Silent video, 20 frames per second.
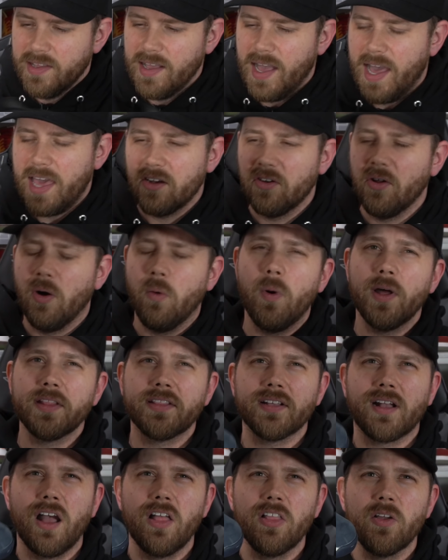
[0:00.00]
I don't know what
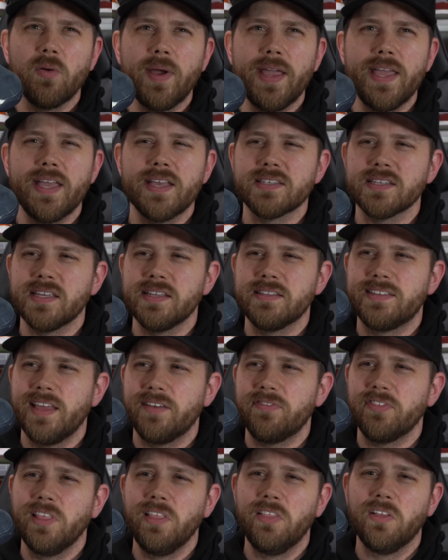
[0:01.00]
the colorway is. It
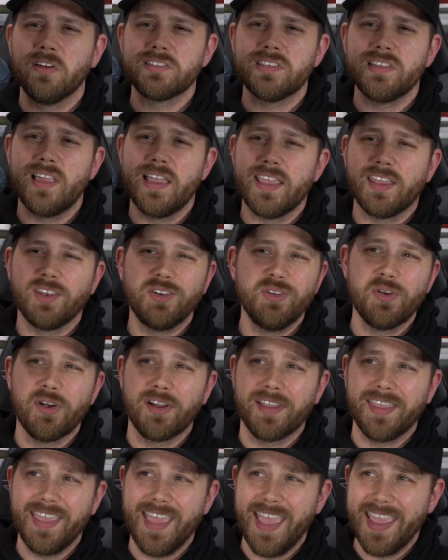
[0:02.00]
definitely looks like New
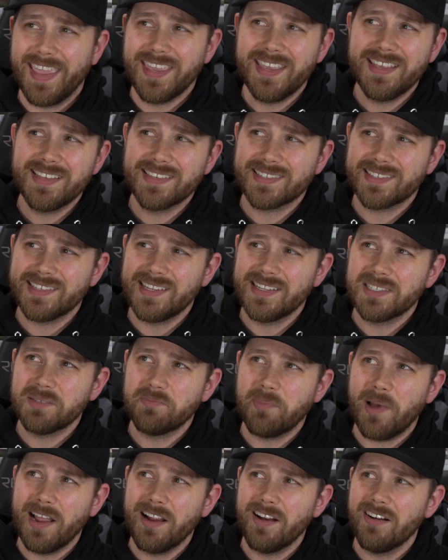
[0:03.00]
York Yankees
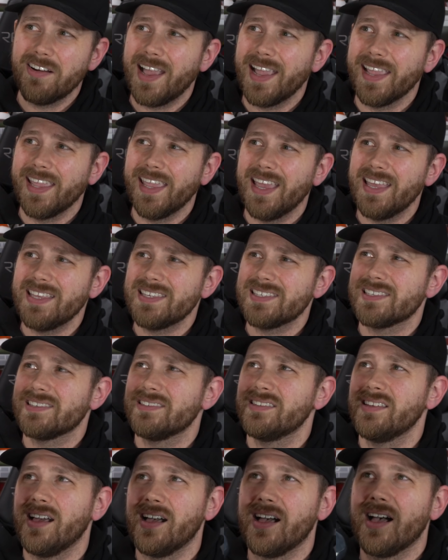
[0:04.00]
inspired, I
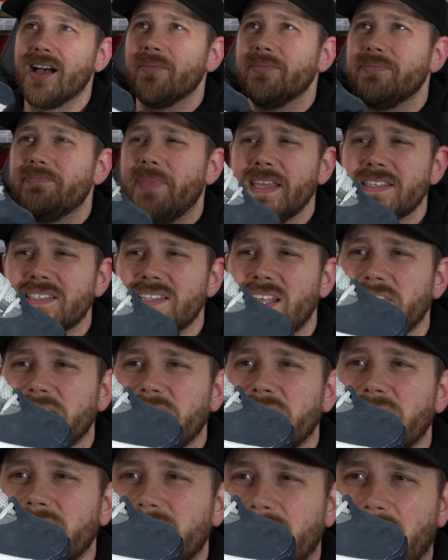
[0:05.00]
guess, based on
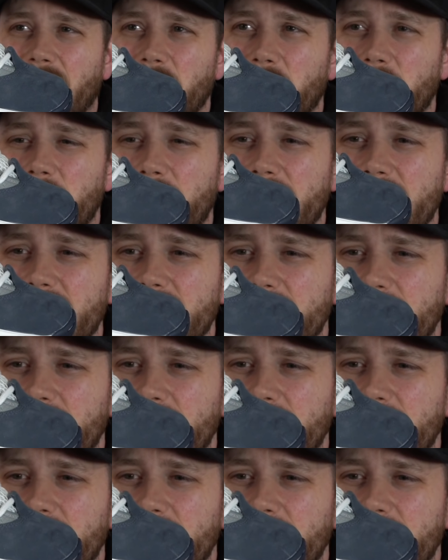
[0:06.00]
the colorway.